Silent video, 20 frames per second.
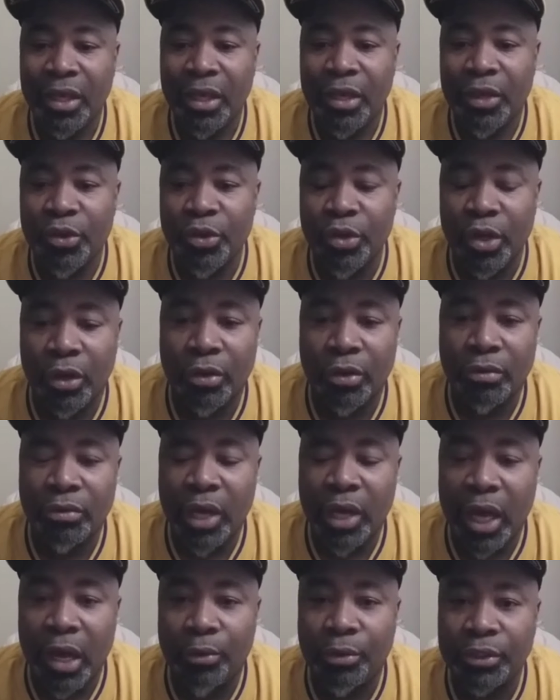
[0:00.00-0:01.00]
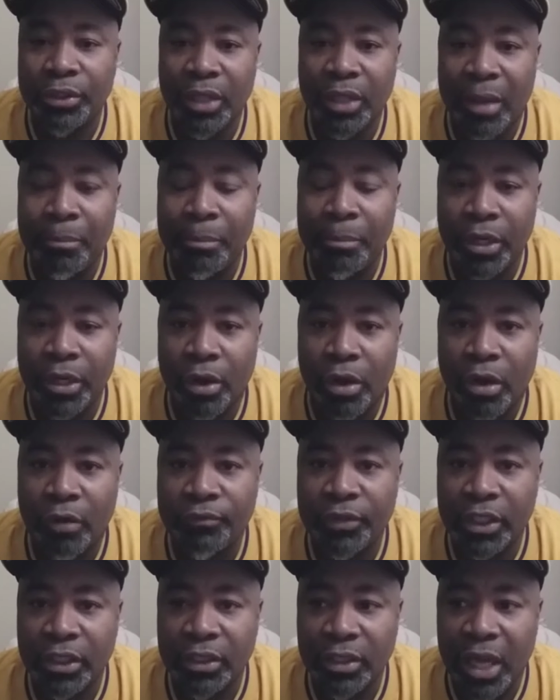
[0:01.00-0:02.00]
You know, I was I've been
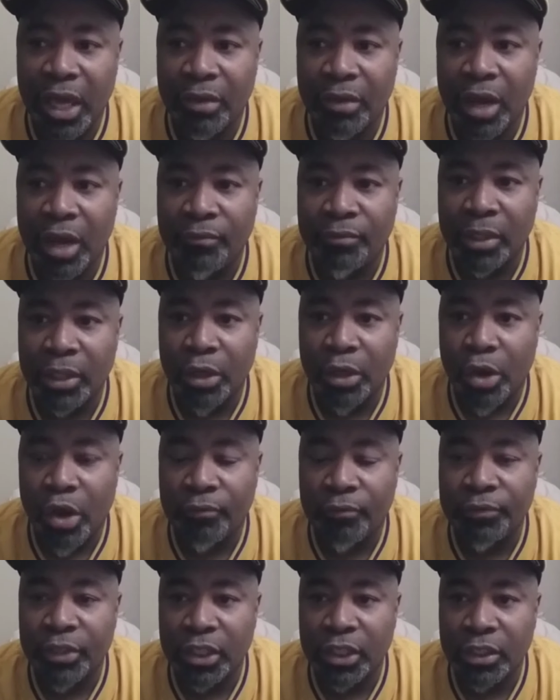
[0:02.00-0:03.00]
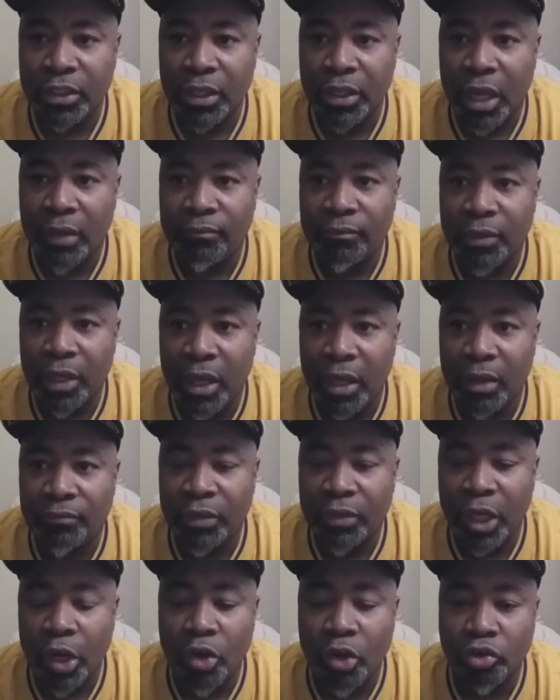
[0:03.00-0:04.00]
often I, have been often I've, I've
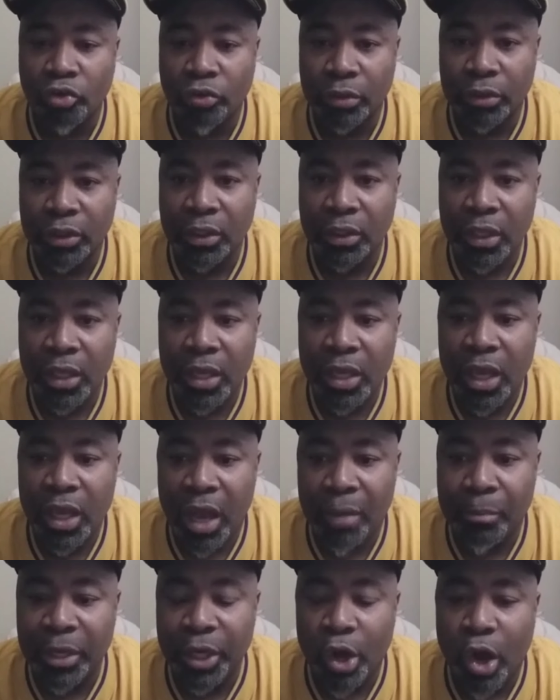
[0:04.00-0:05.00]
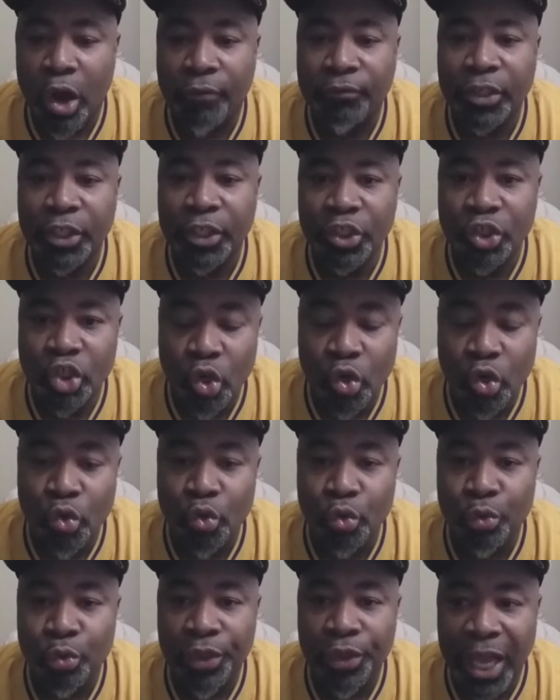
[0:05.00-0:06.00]
learned I've been often
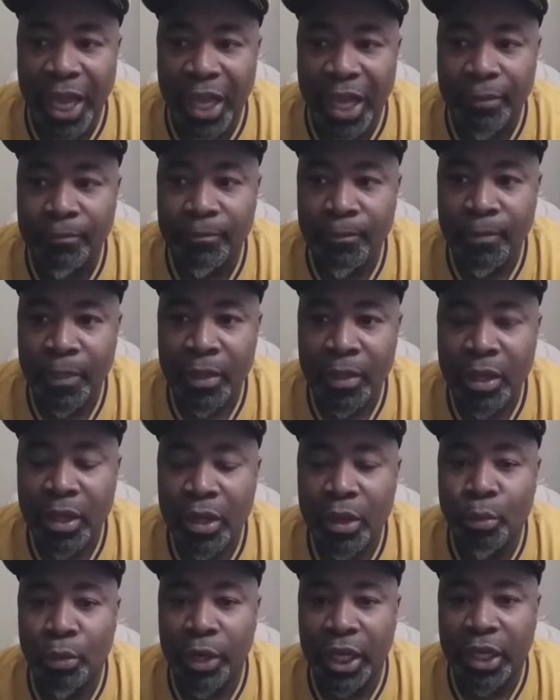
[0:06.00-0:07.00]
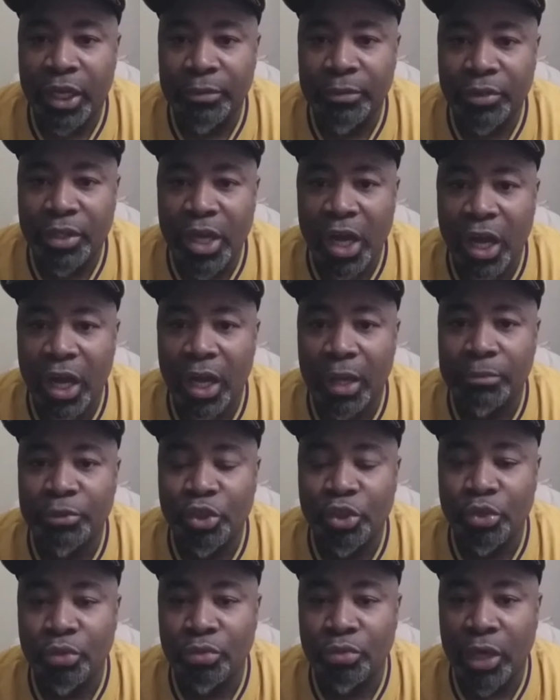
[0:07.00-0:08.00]
told that when it comes comes
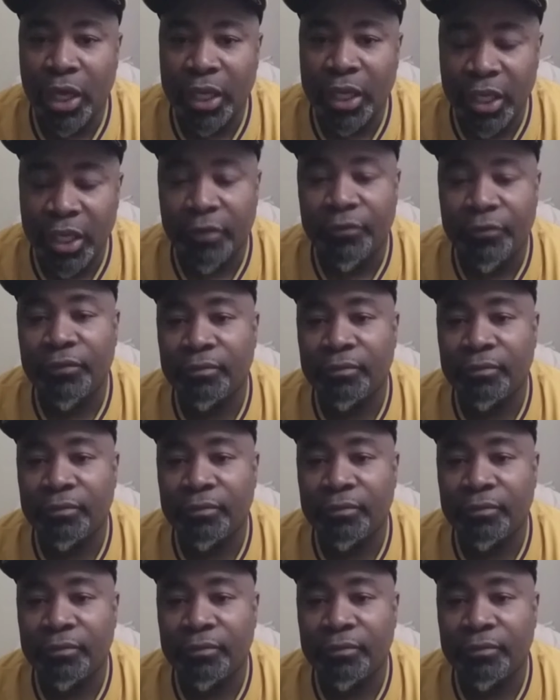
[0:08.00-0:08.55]
to a gift,